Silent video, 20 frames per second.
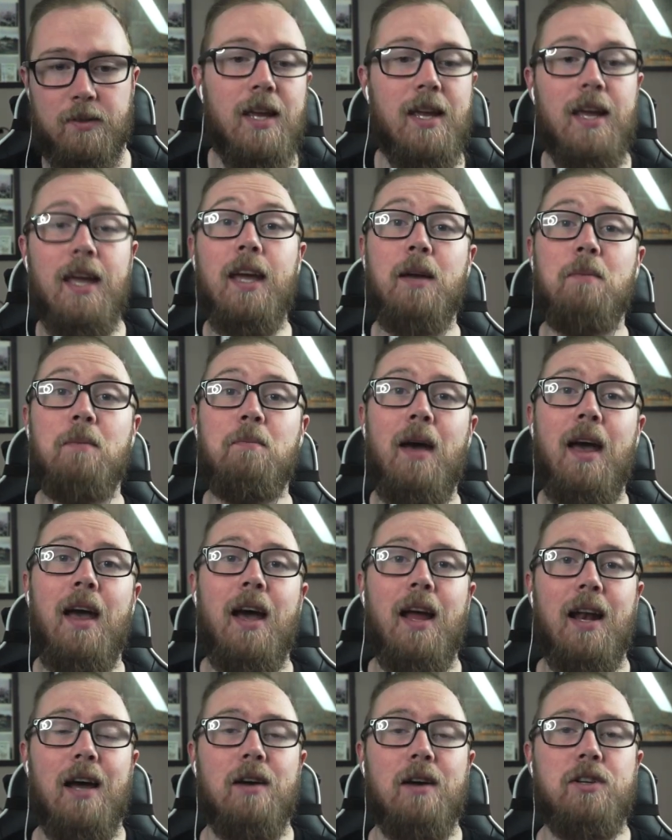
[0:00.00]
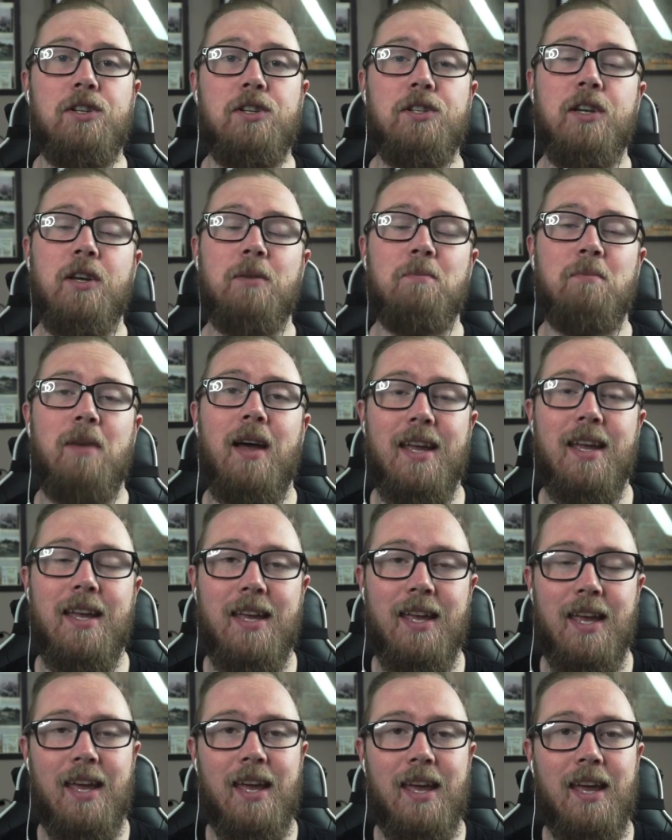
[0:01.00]
Gear compare allows you to compare
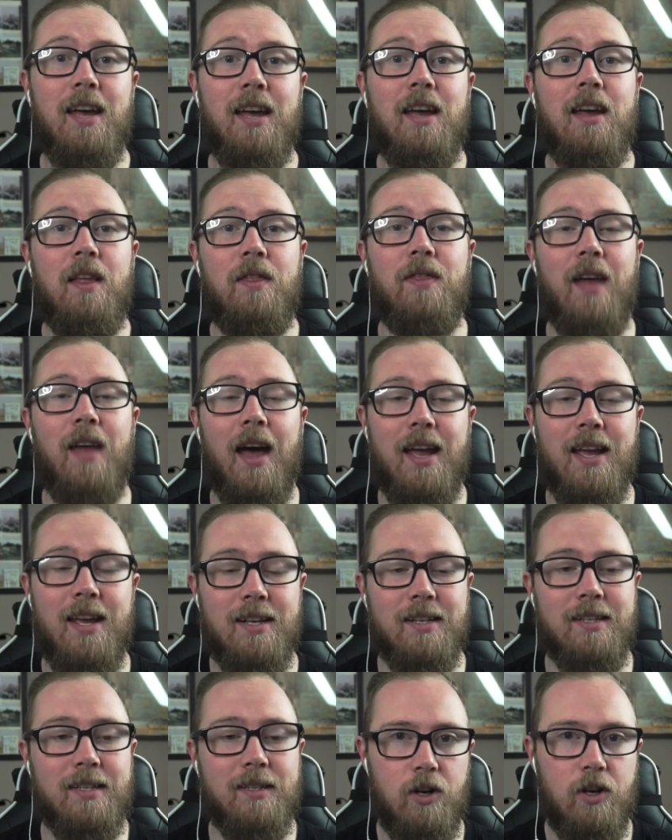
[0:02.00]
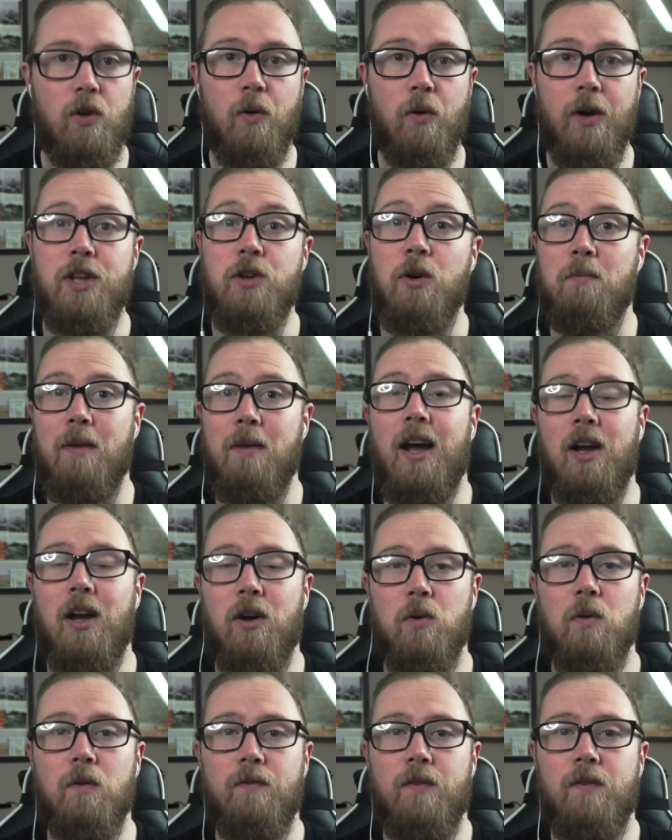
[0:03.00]
gear that is not in your bag
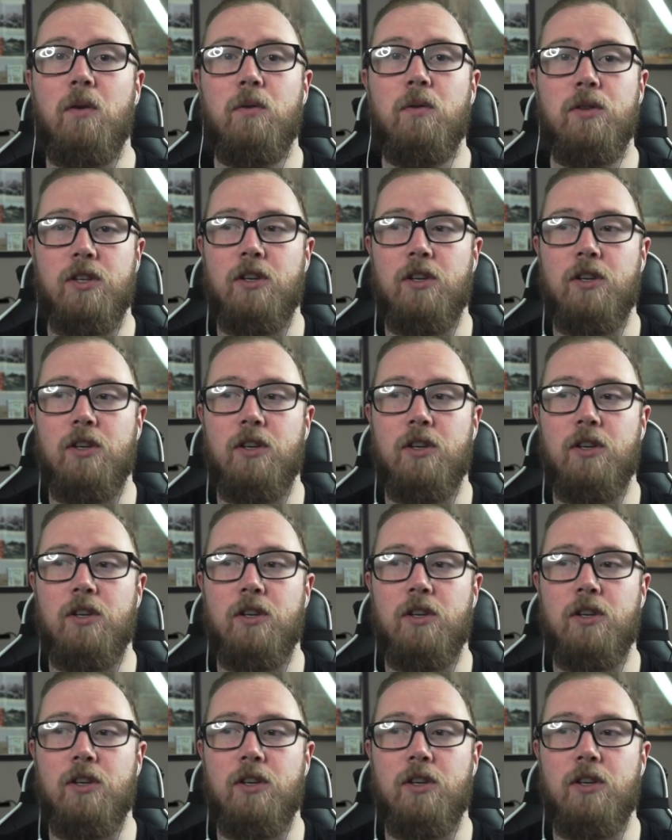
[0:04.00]
or vault,